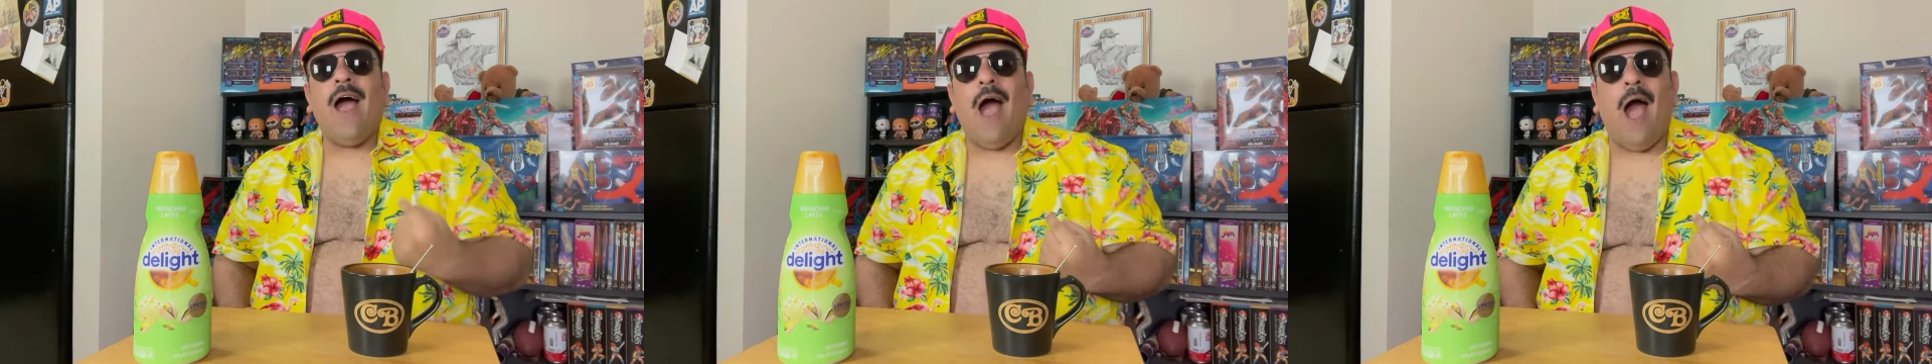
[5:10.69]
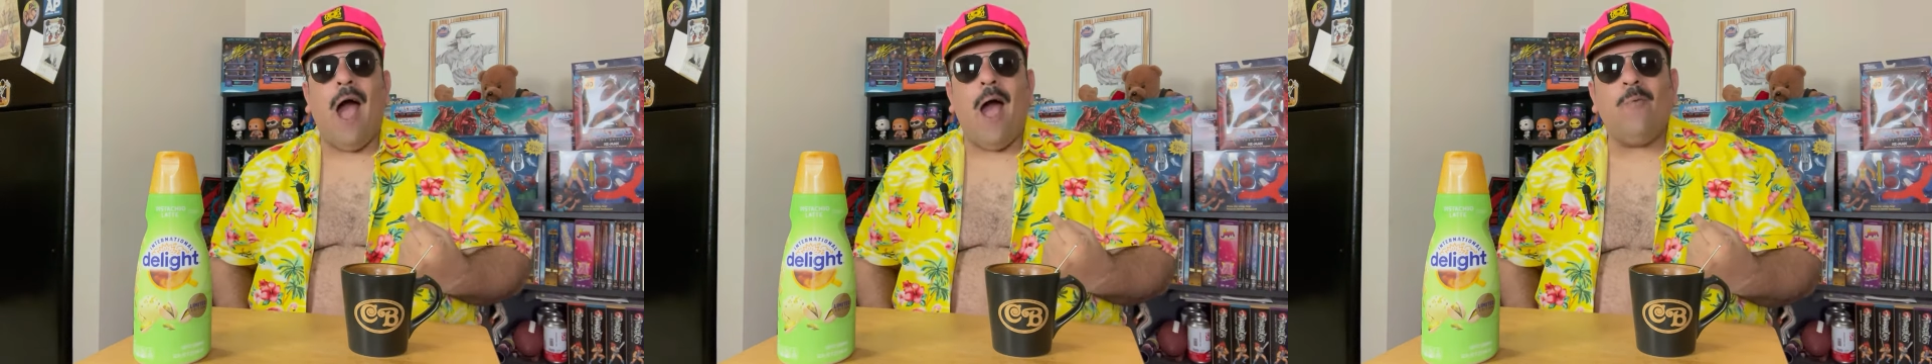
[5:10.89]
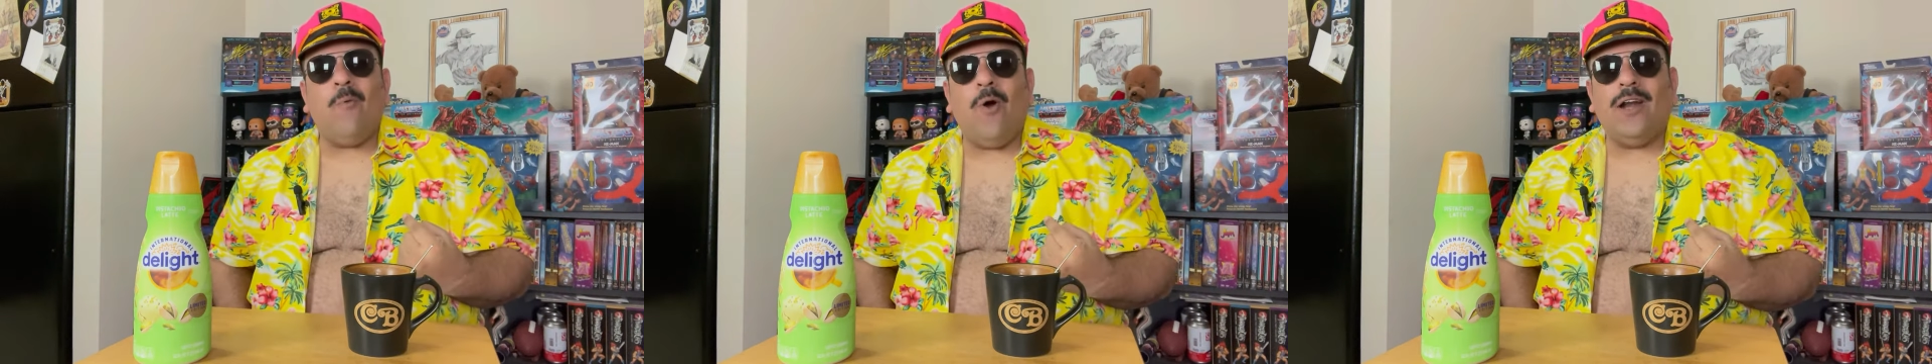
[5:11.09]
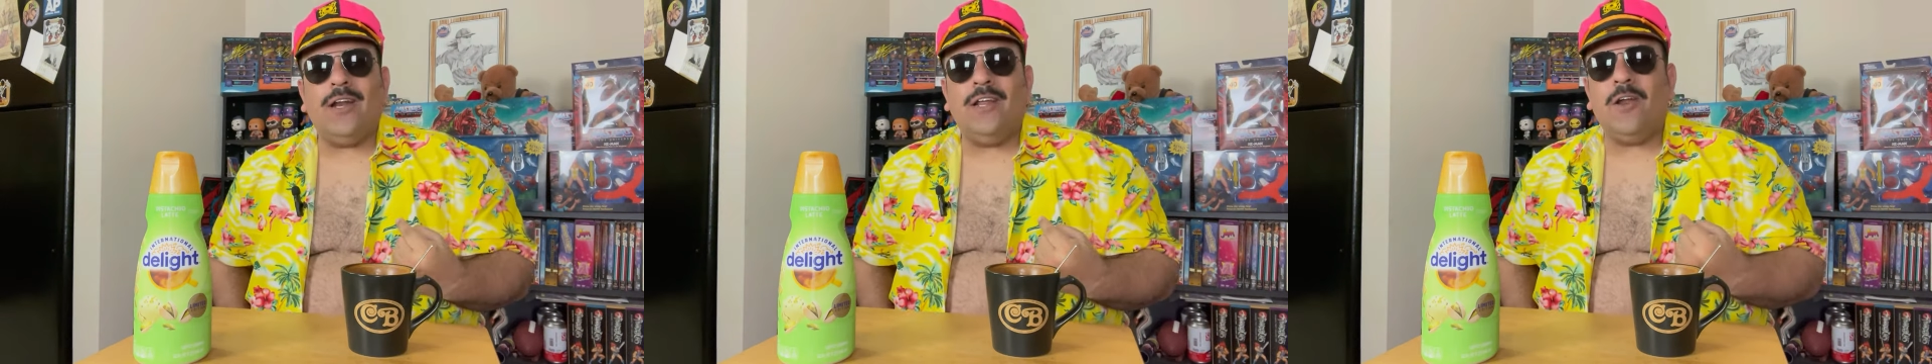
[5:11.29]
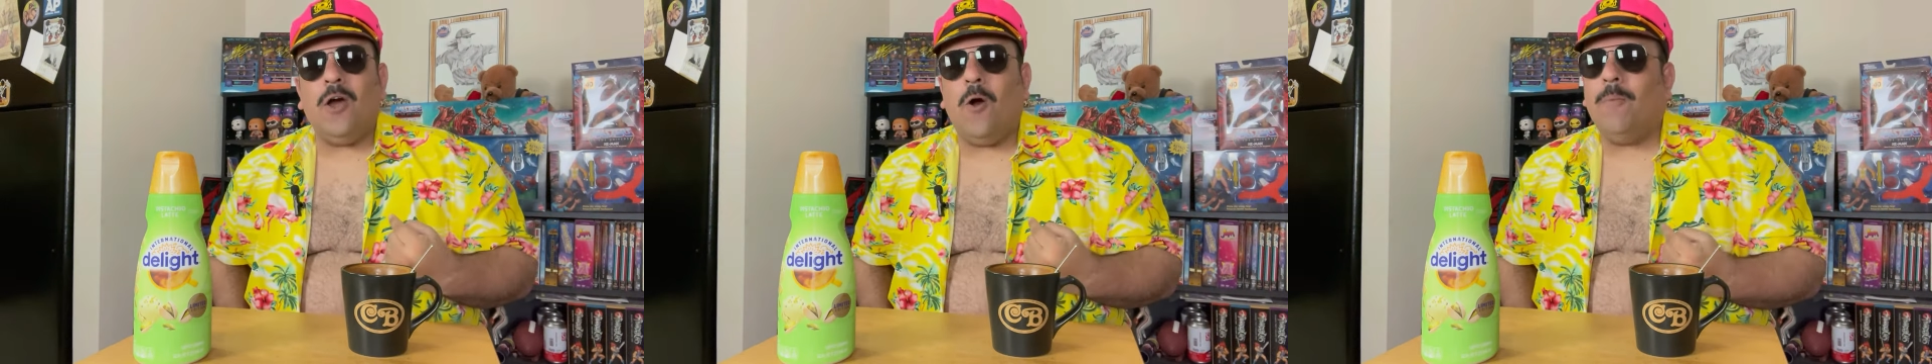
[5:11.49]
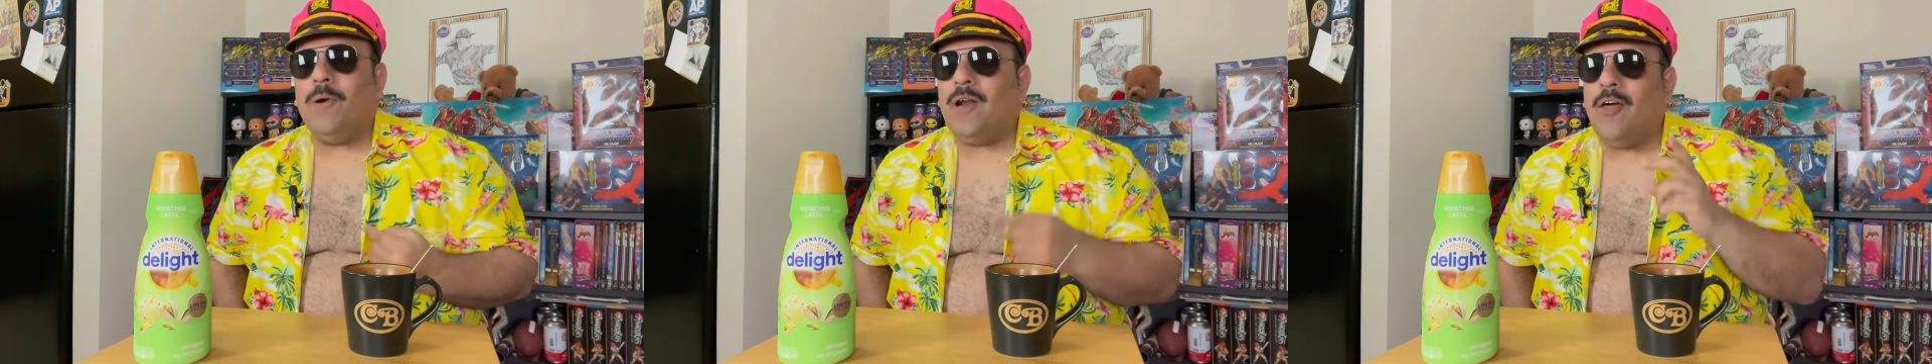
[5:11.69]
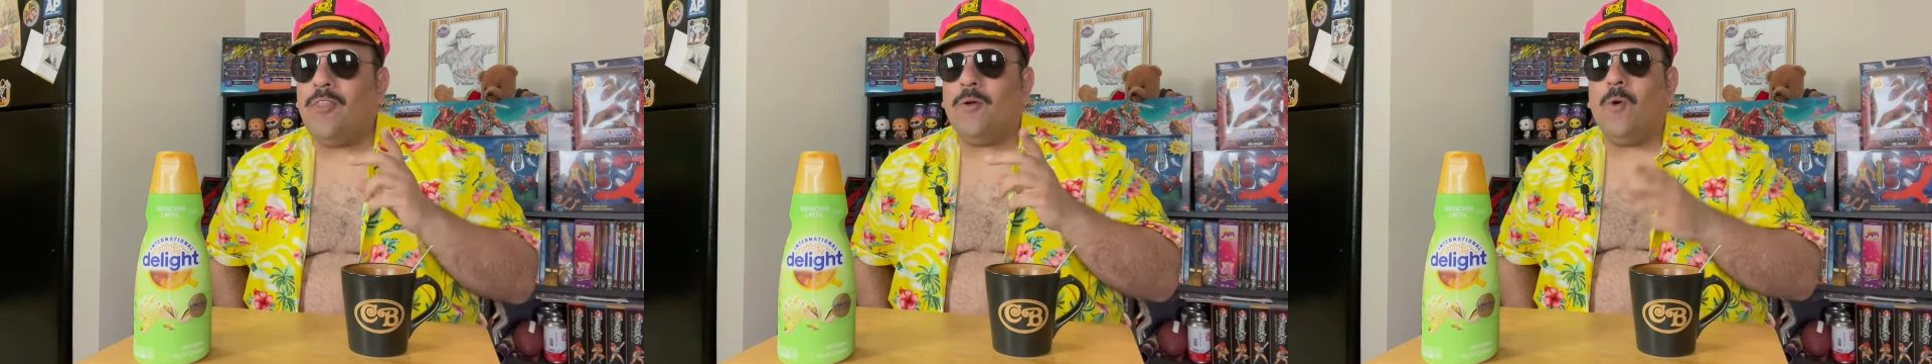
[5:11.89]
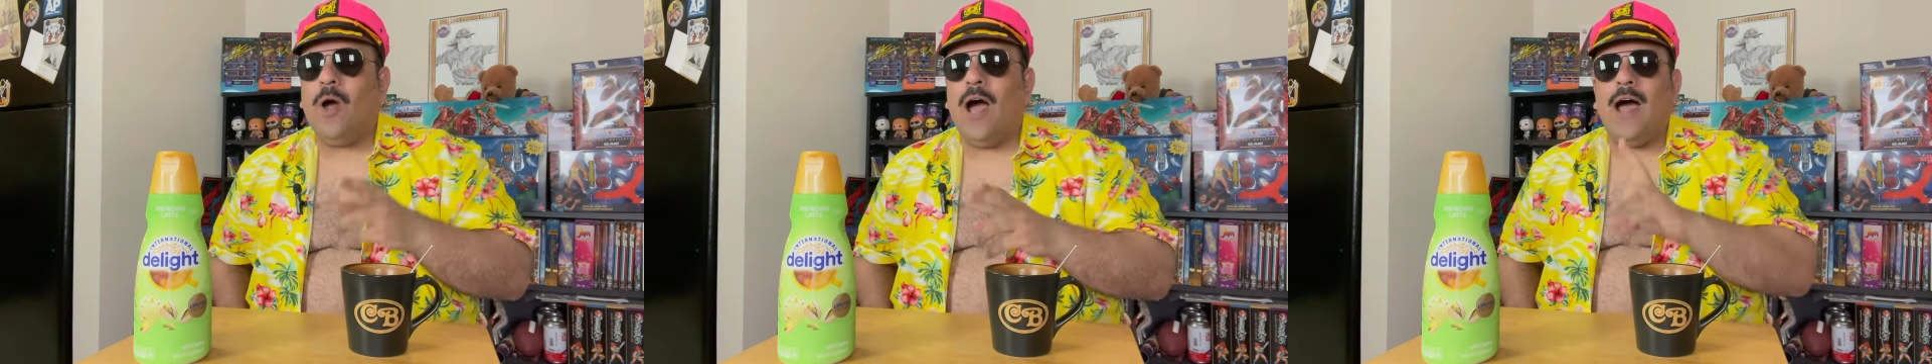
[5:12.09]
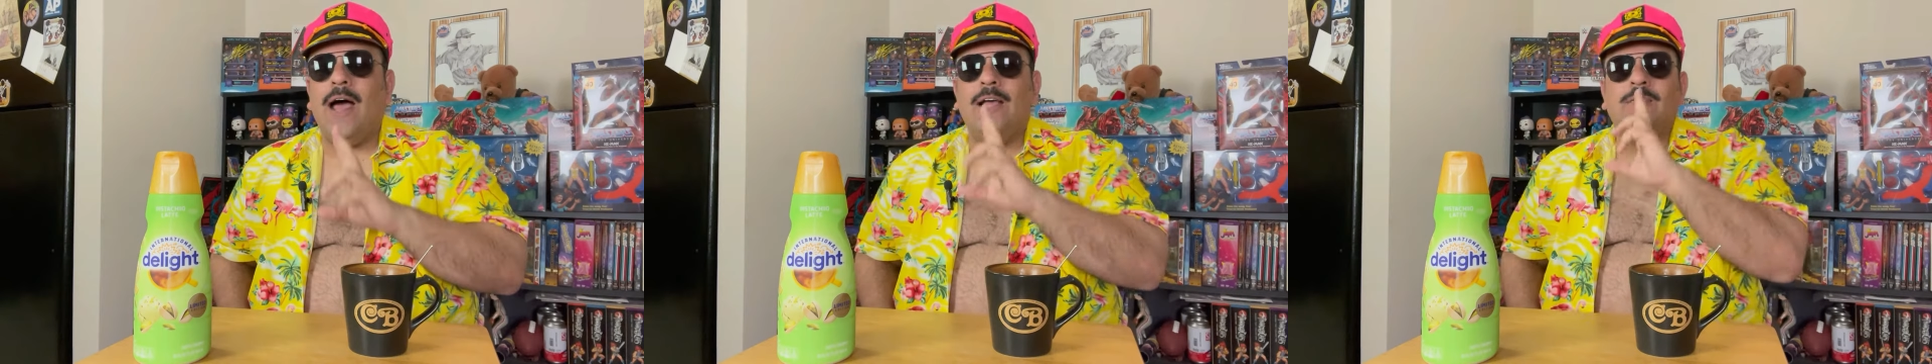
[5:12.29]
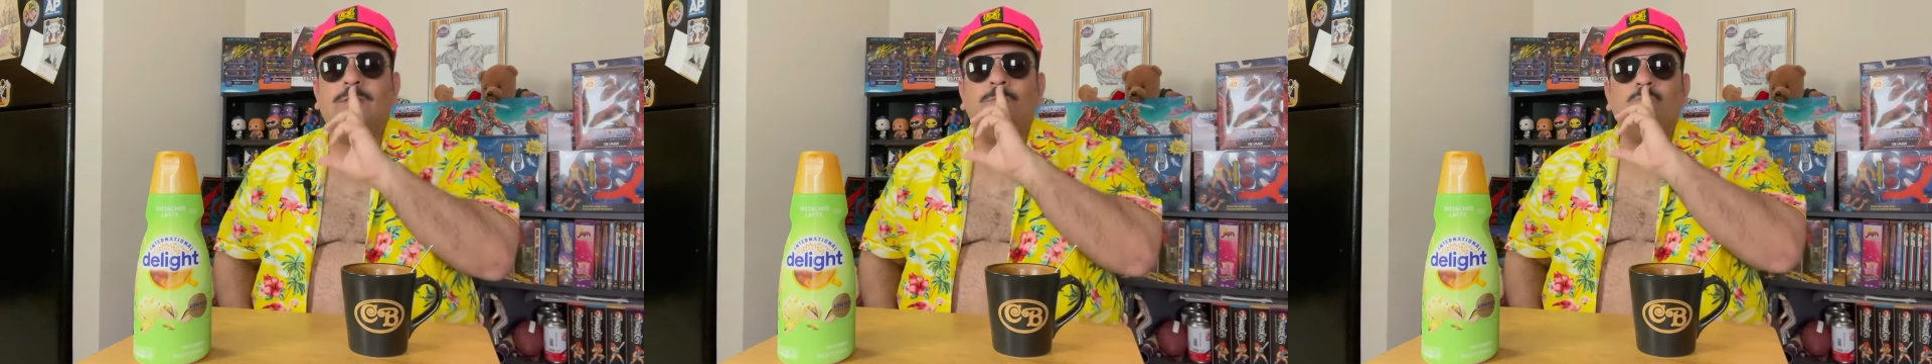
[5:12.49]
I wanna know, but
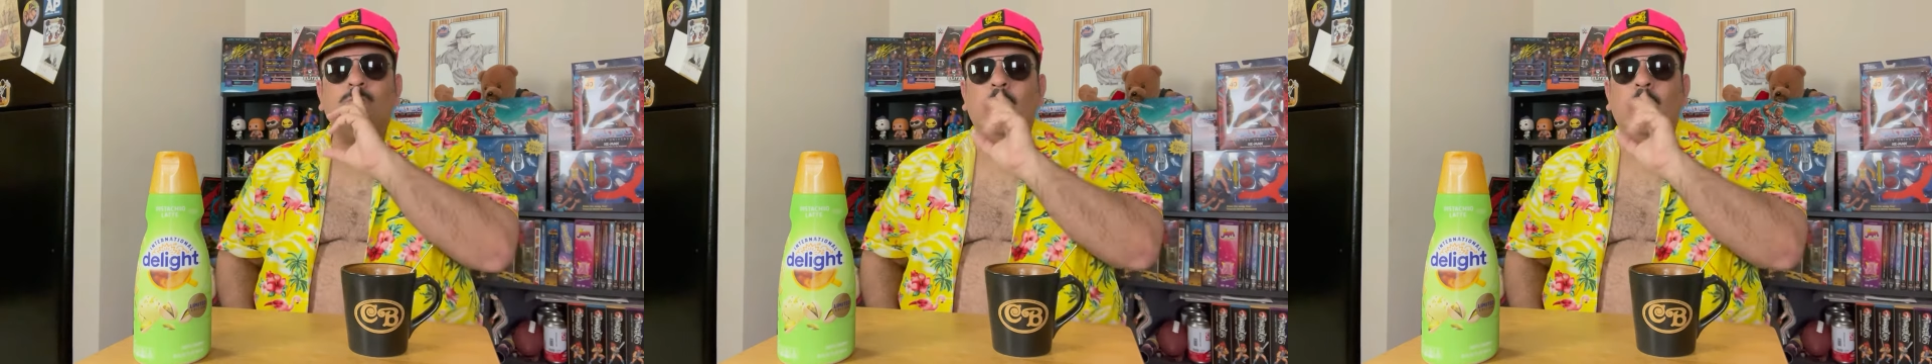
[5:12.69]
otherwise,